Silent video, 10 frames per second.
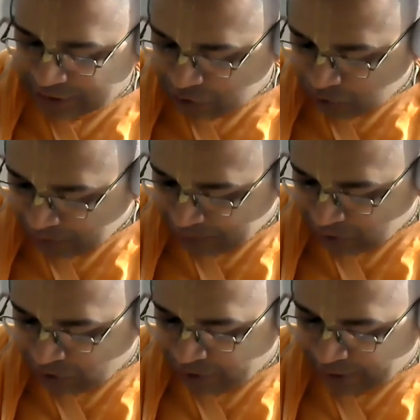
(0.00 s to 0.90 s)
is the supreme
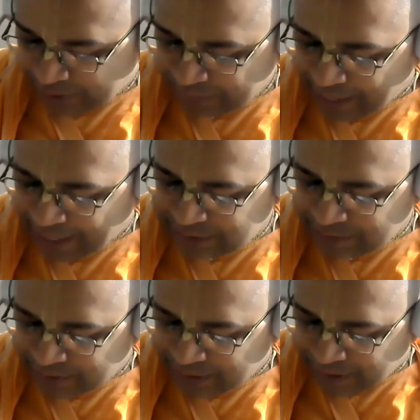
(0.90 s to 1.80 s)
authority
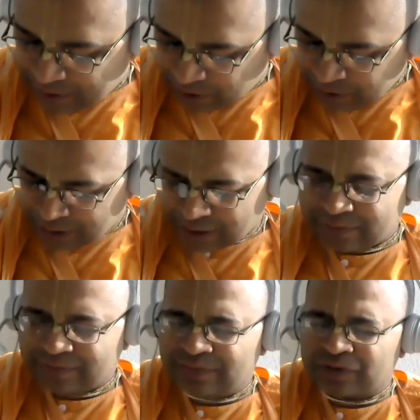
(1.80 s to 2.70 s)
accepted by all.
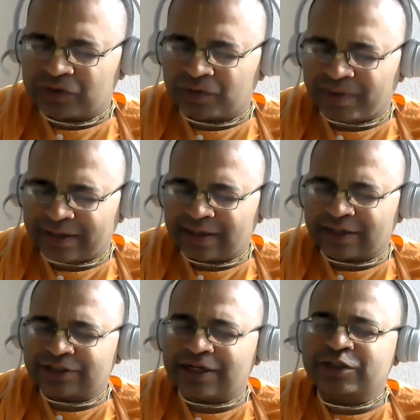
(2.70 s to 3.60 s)
So better
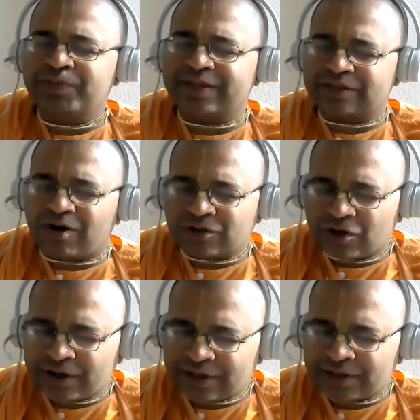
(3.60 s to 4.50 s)
Krishna speaks
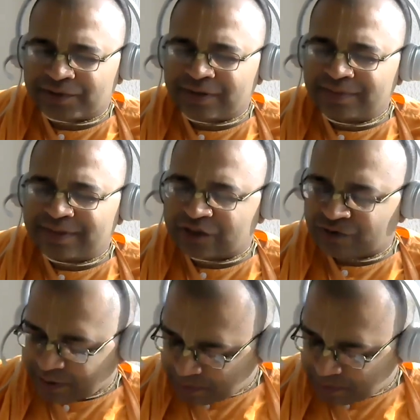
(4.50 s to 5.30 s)
authoritatively. That's why